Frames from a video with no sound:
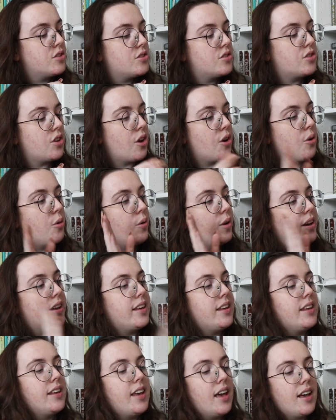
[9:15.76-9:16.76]
so
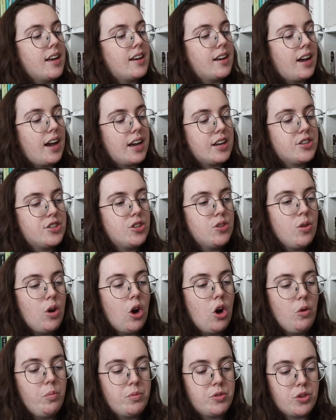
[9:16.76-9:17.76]
yeah, I do
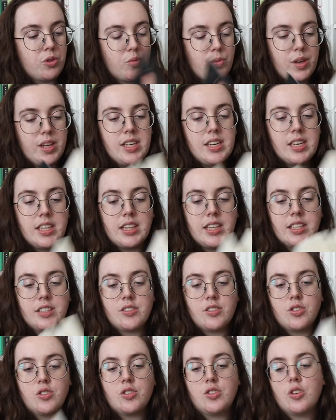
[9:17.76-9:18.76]
hope to read this
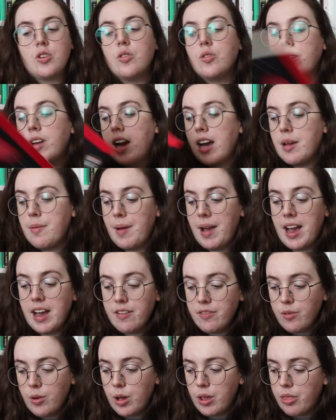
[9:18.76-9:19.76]
soon. I am
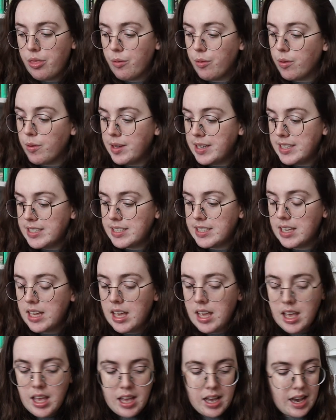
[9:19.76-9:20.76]
halfway through it.
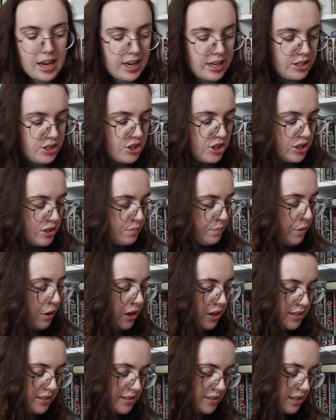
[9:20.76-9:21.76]
I just
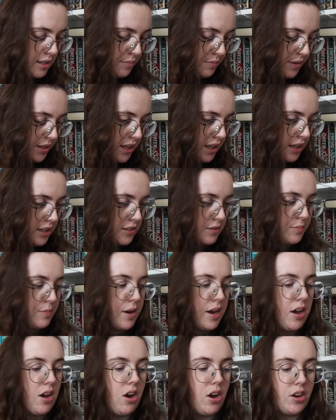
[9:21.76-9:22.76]
paused it because
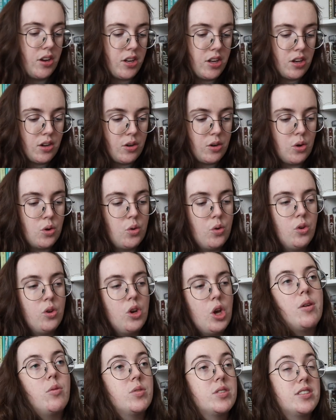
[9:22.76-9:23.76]
my audio
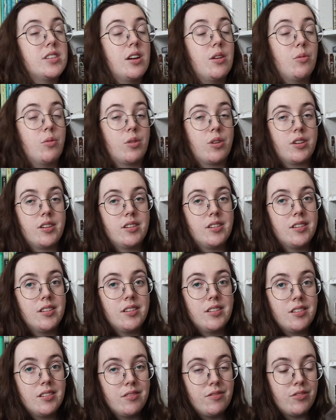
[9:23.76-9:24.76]
was not
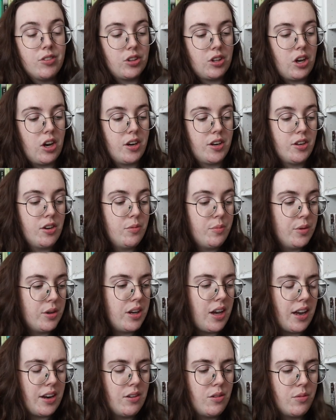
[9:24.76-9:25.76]
working for the
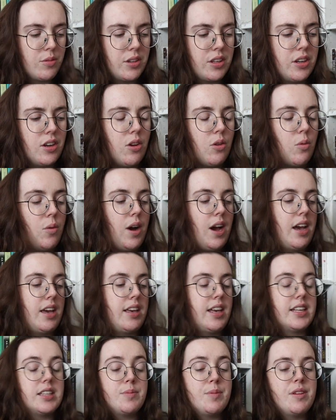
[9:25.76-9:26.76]
audiobook. I don't really know why.
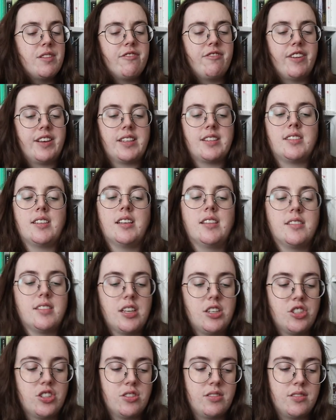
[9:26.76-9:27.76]
It's been fixed since.
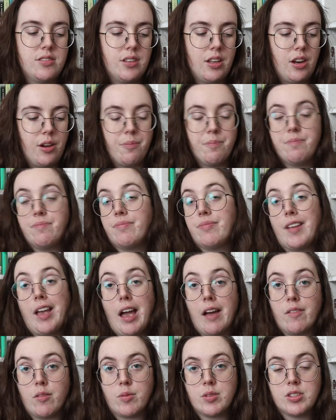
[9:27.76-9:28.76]
I just, you know,
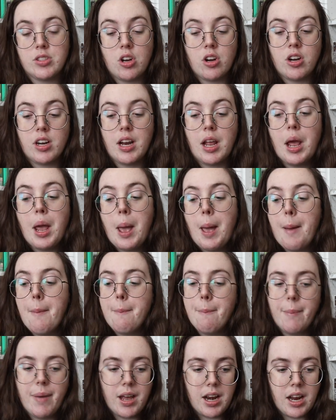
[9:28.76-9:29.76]
haven't restarted
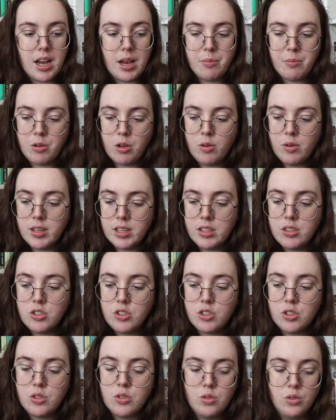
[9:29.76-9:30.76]
it. But I'm going
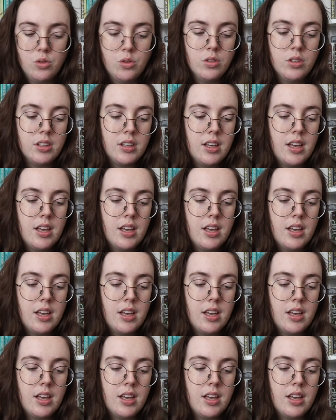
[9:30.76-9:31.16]
to